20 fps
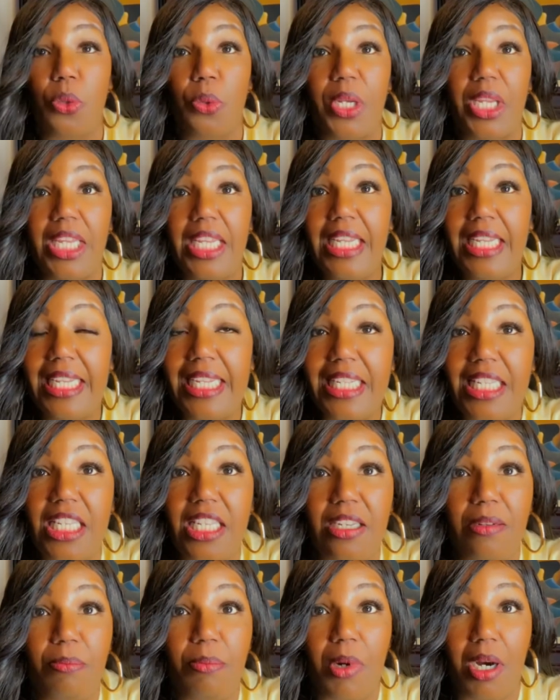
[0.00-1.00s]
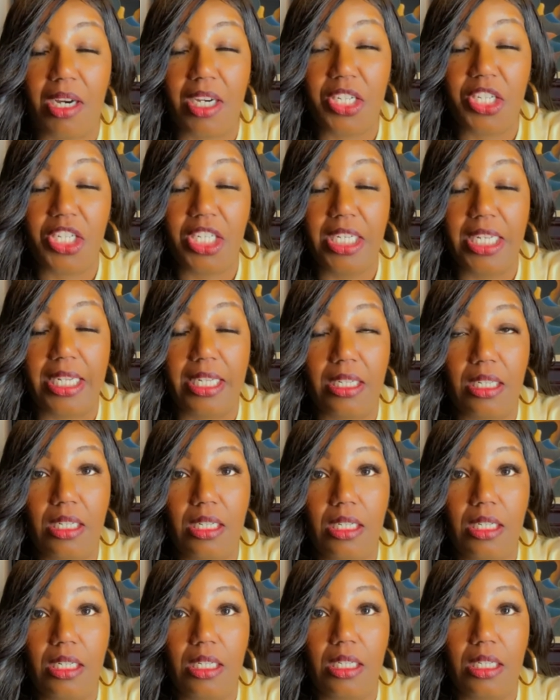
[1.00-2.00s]
he gets to barging in
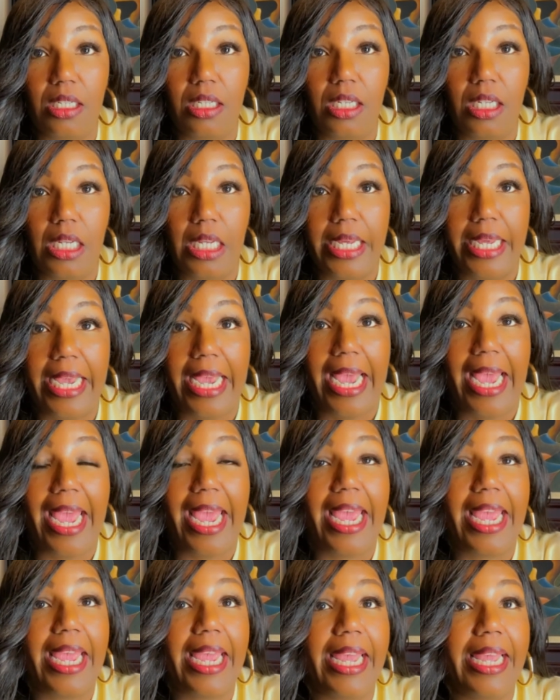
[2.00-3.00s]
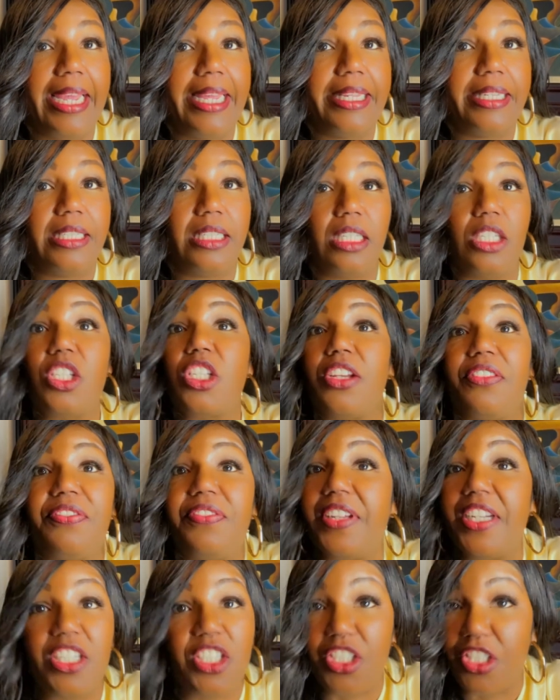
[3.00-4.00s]
and to
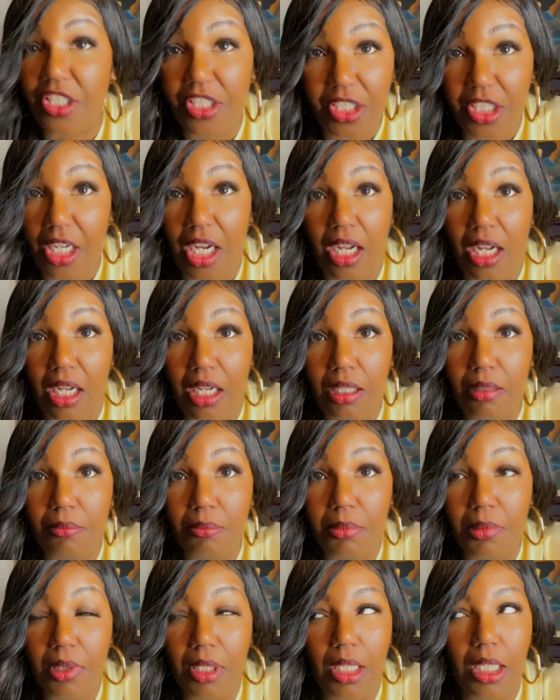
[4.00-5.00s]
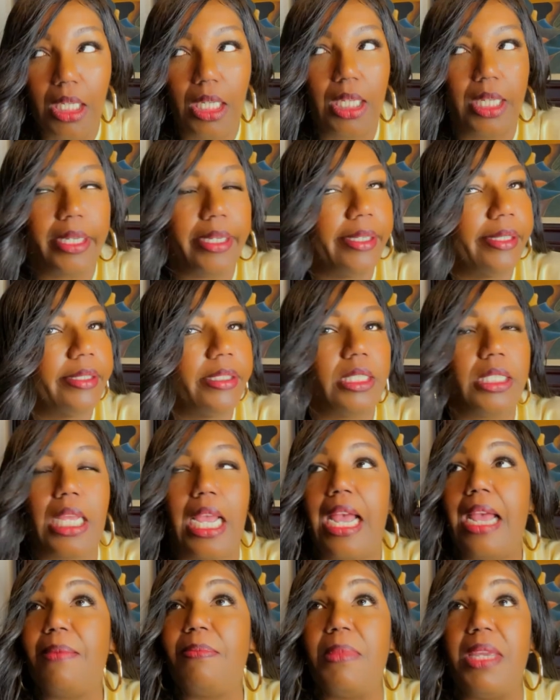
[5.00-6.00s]
finish the job. And
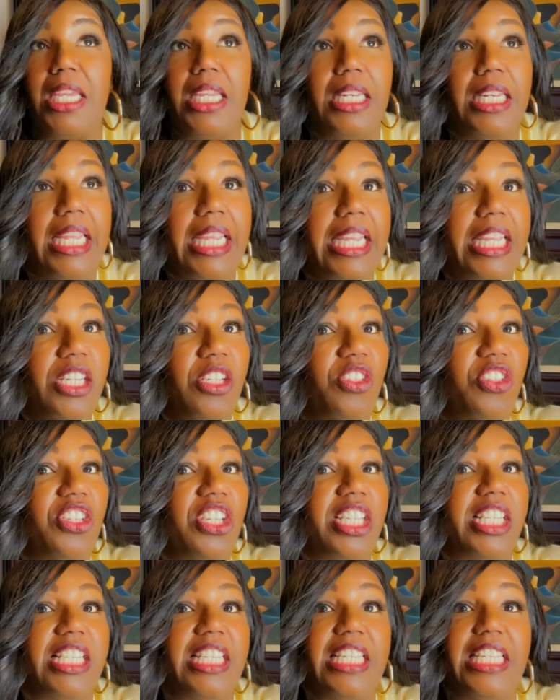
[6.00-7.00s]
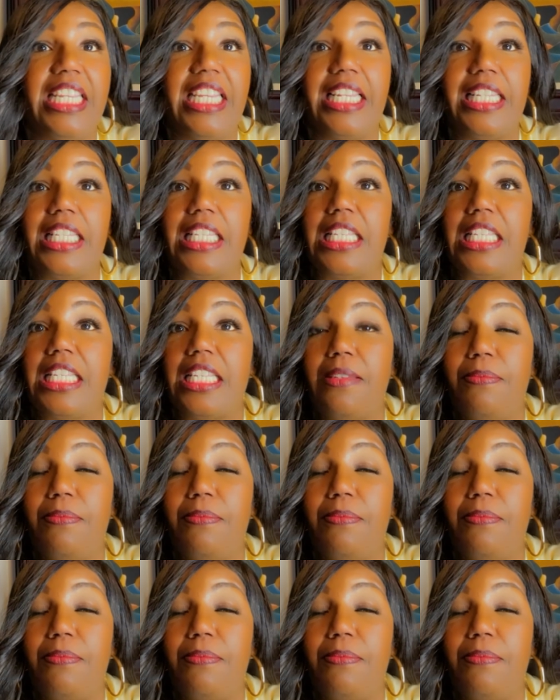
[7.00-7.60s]
I mean, it just gets